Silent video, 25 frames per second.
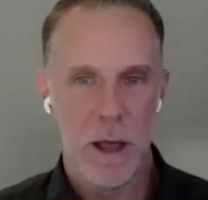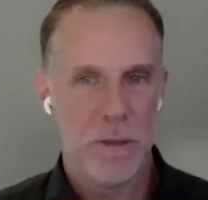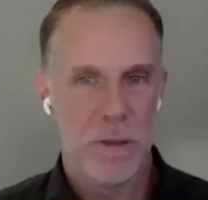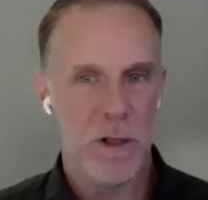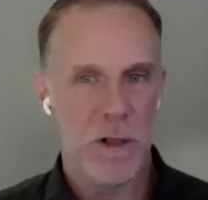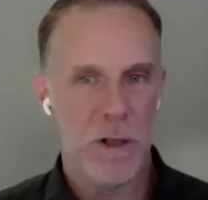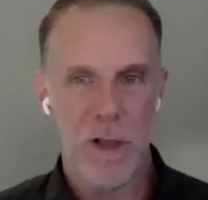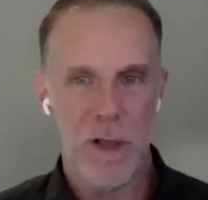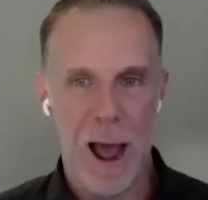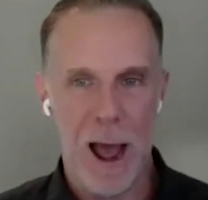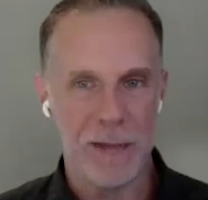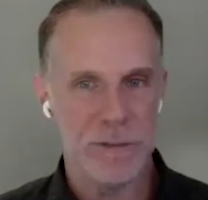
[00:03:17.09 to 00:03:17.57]

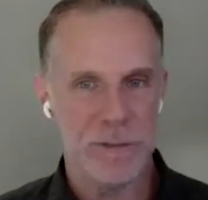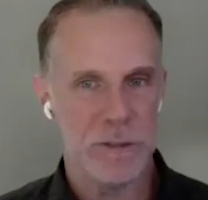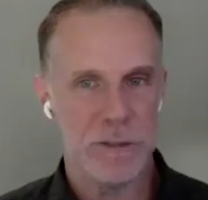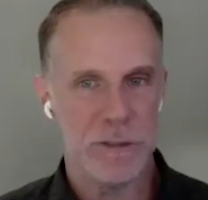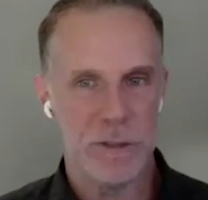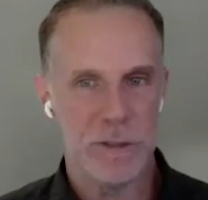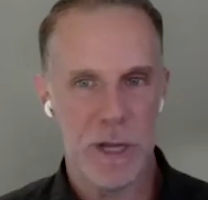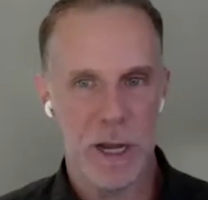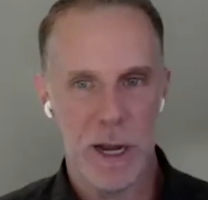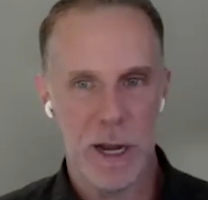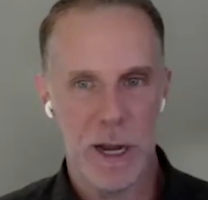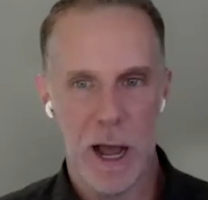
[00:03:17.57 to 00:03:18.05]
The
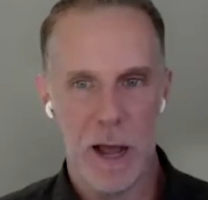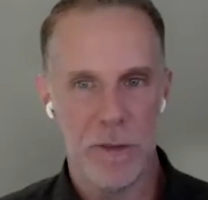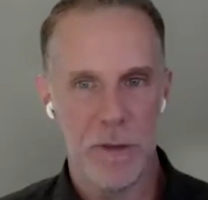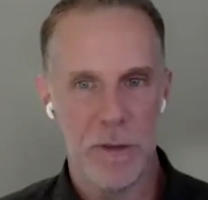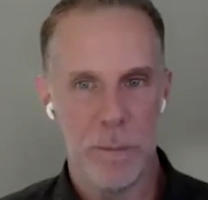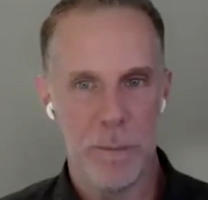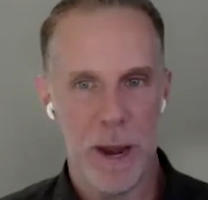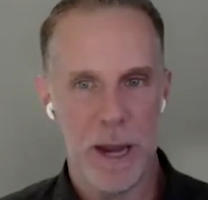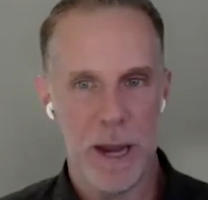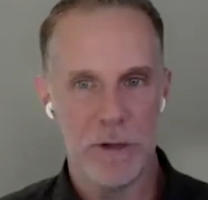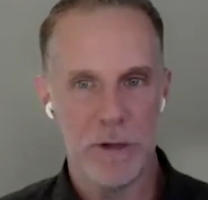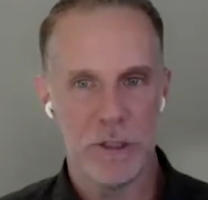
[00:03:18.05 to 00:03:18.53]
last thing on
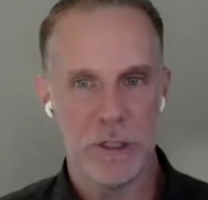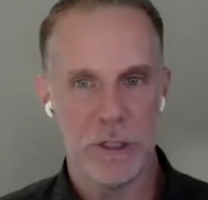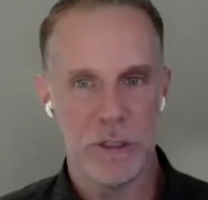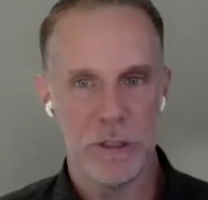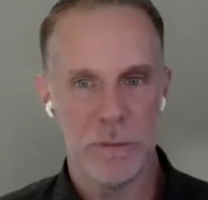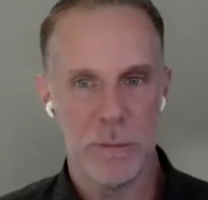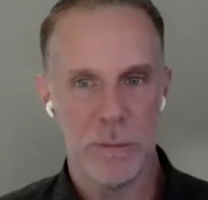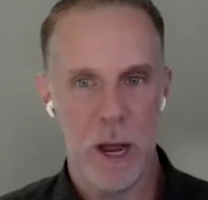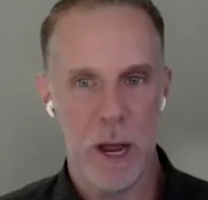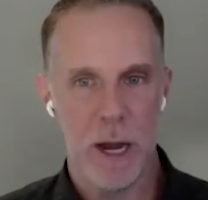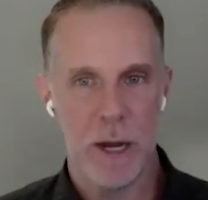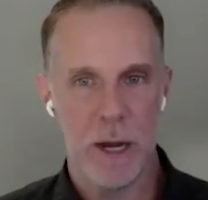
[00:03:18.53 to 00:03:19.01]
the
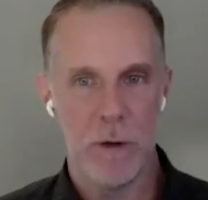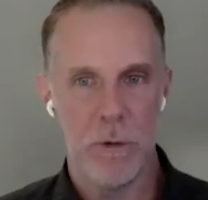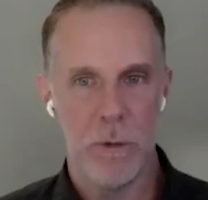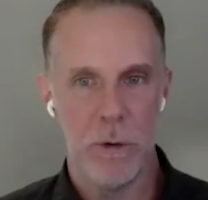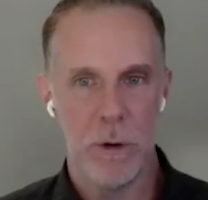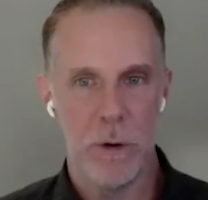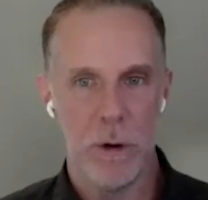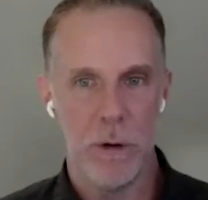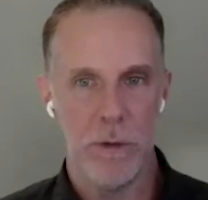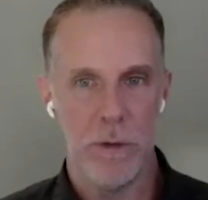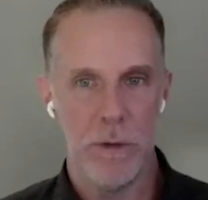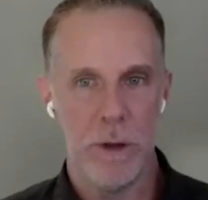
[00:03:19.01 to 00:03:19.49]
patient's mind
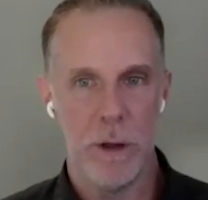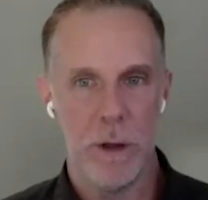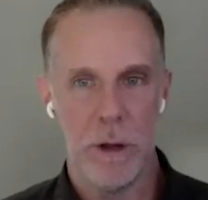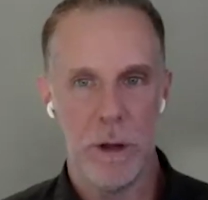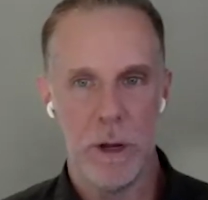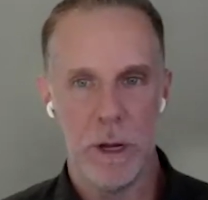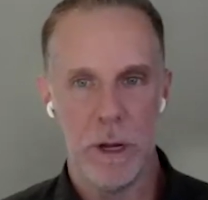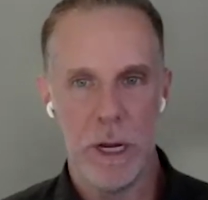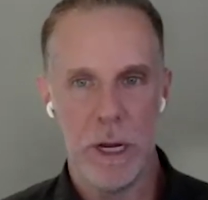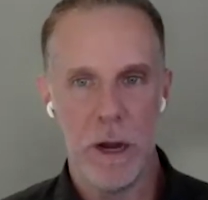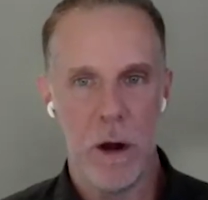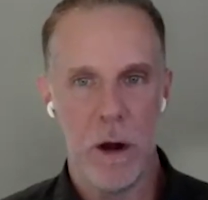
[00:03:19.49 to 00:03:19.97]
or
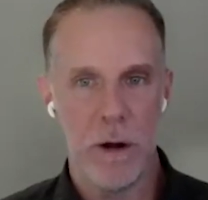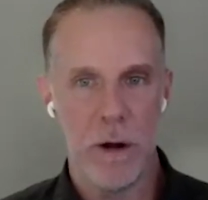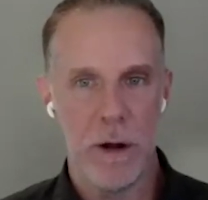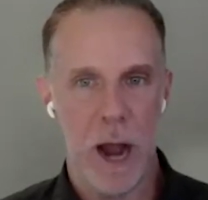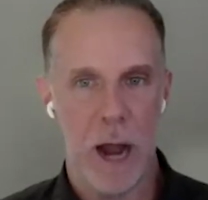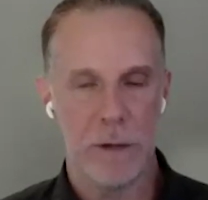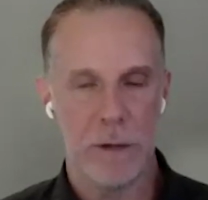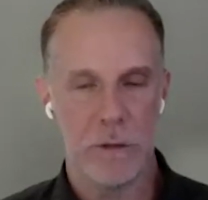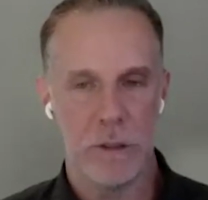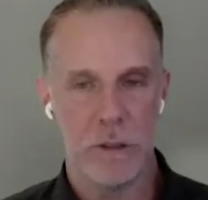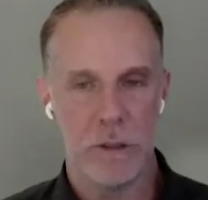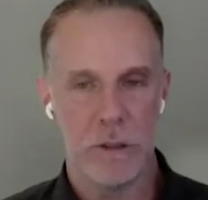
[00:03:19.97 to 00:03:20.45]
the ER
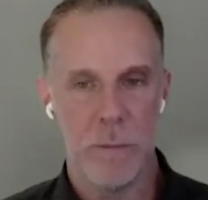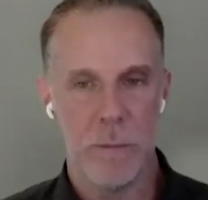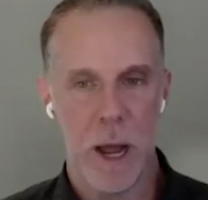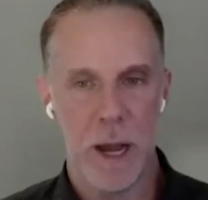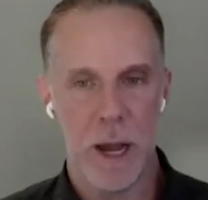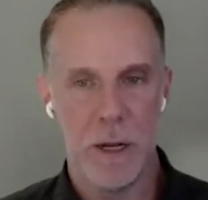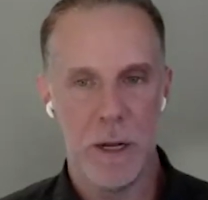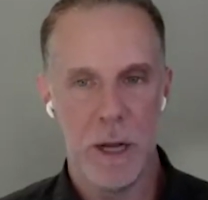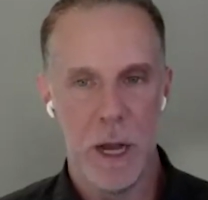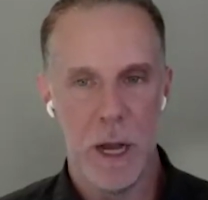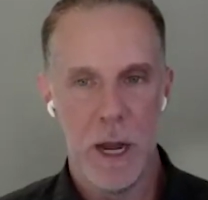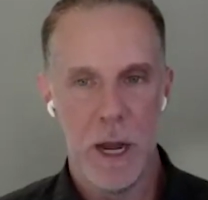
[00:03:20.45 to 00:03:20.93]
doctor's
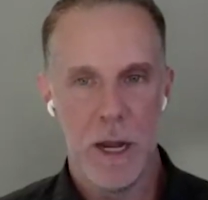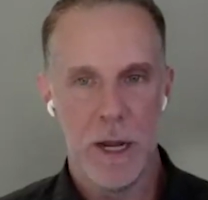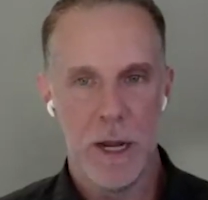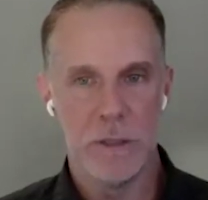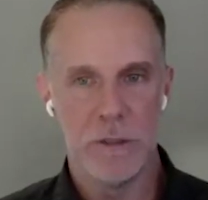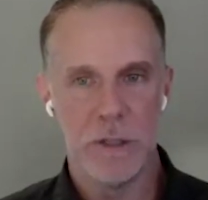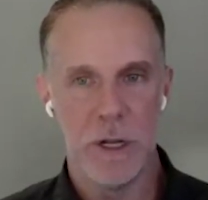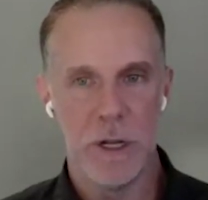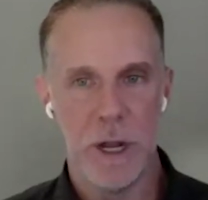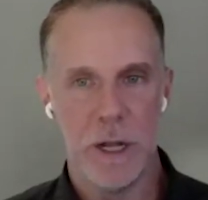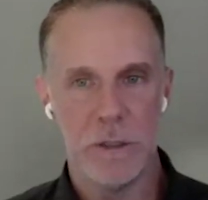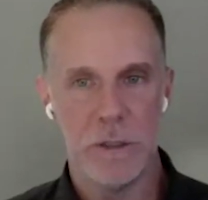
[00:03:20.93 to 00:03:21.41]
mind
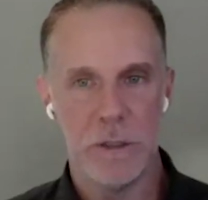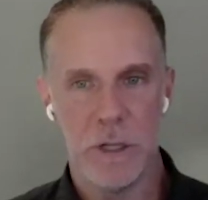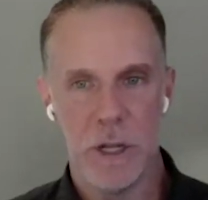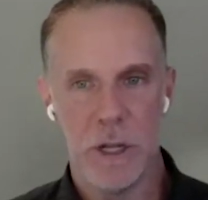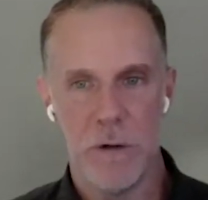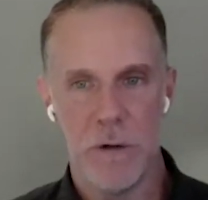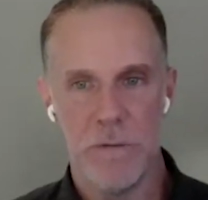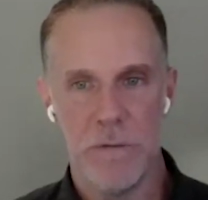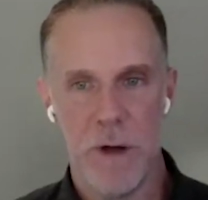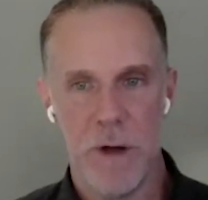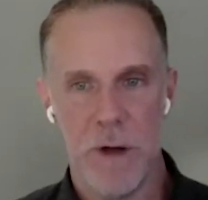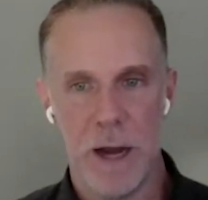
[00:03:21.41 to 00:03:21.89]
is an
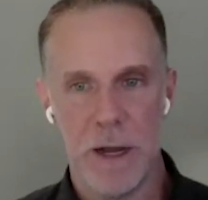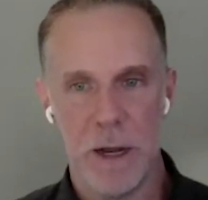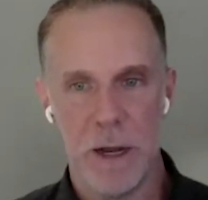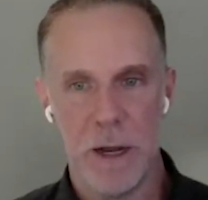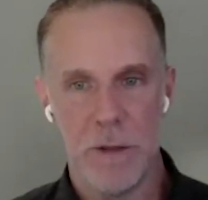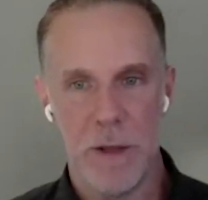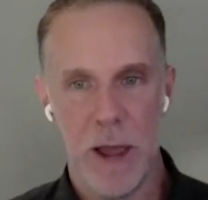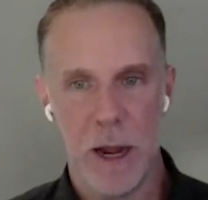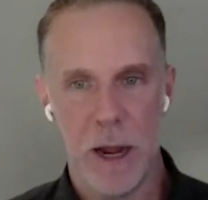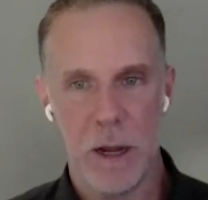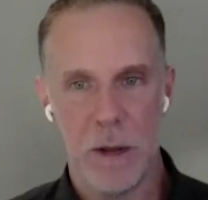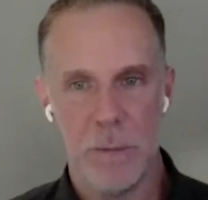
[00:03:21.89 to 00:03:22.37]
incidental
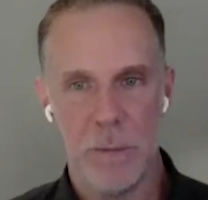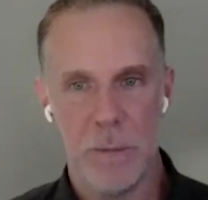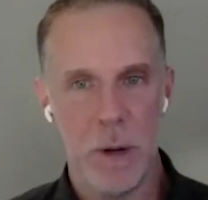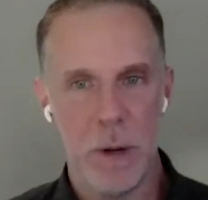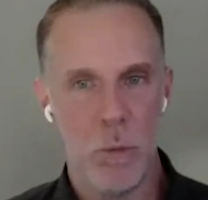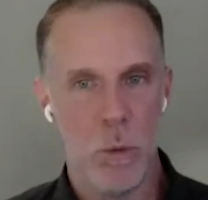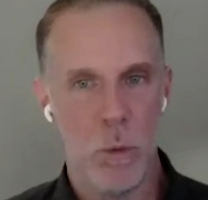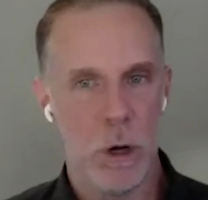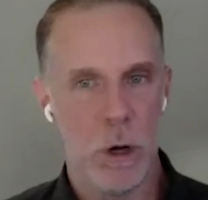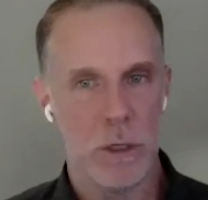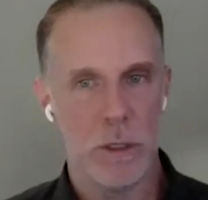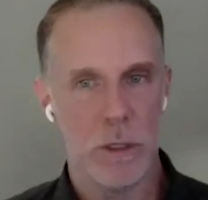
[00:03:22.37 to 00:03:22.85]
finding that could be
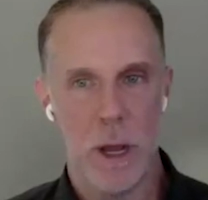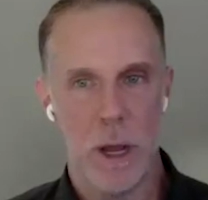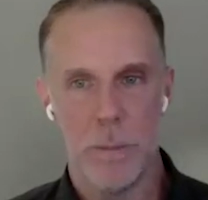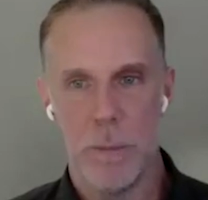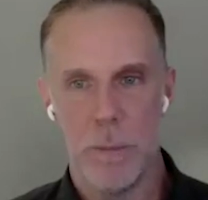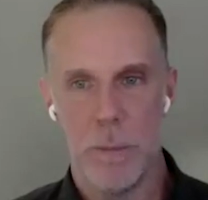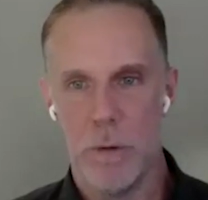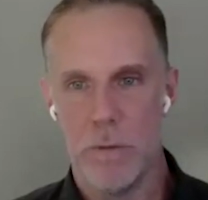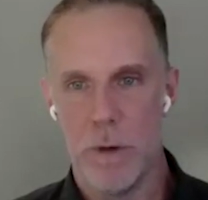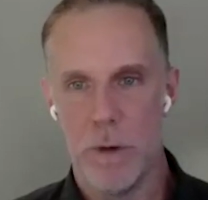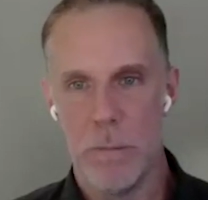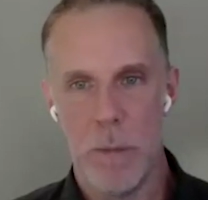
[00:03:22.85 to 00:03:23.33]
worked
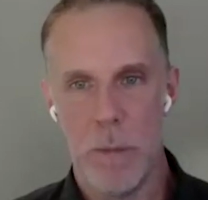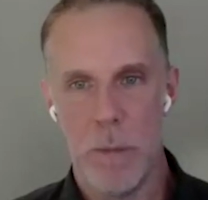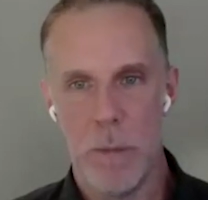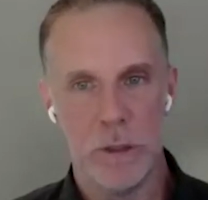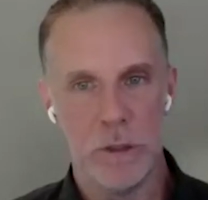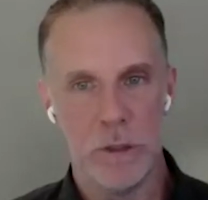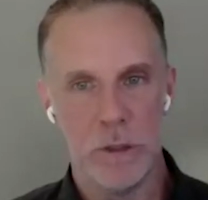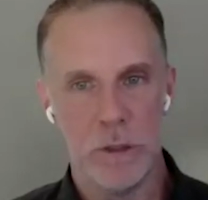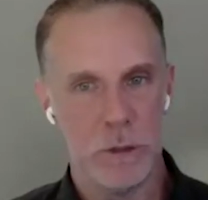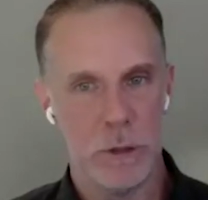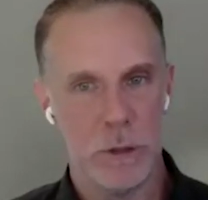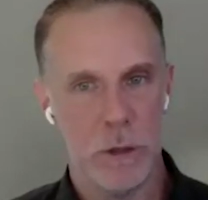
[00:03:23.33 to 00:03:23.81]
up over
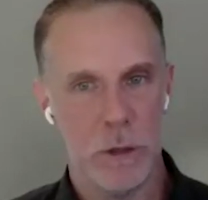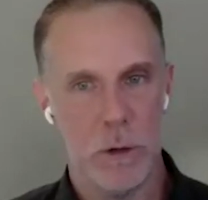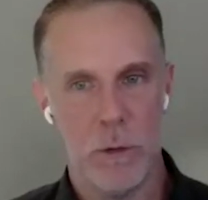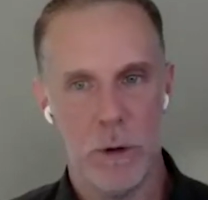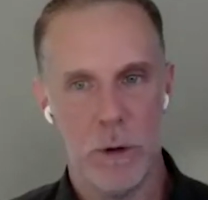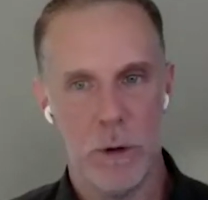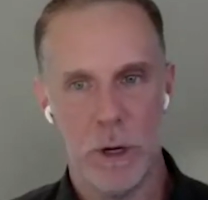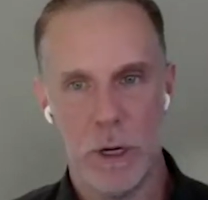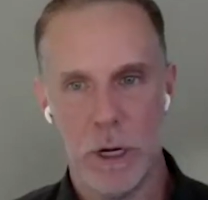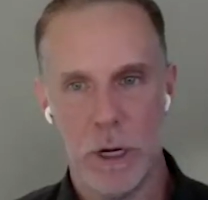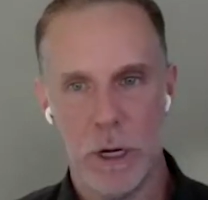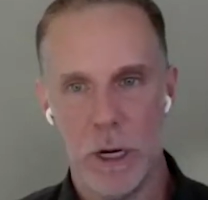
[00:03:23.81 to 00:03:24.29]
months
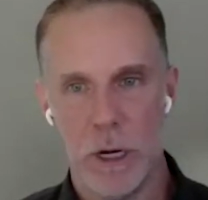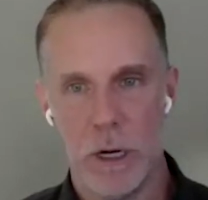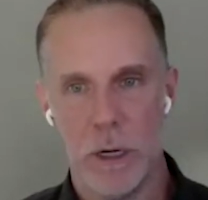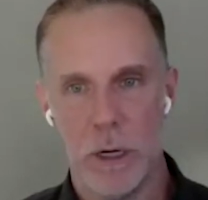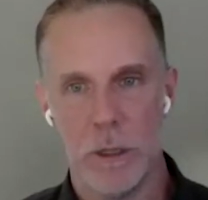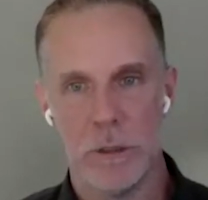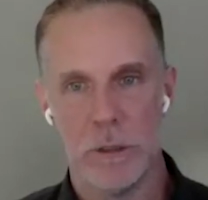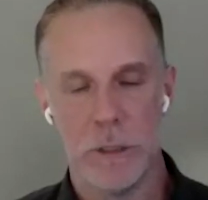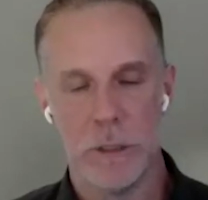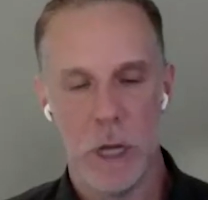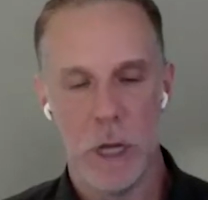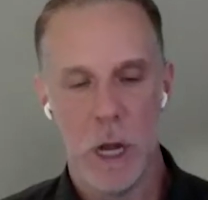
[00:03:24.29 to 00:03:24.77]
or
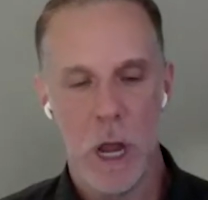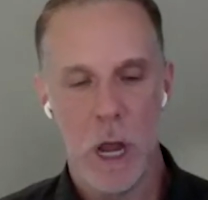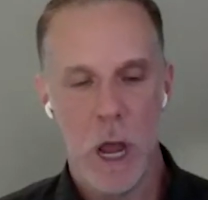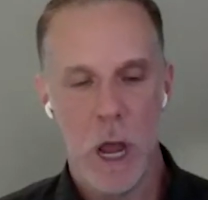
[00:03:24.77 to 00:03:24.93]
years.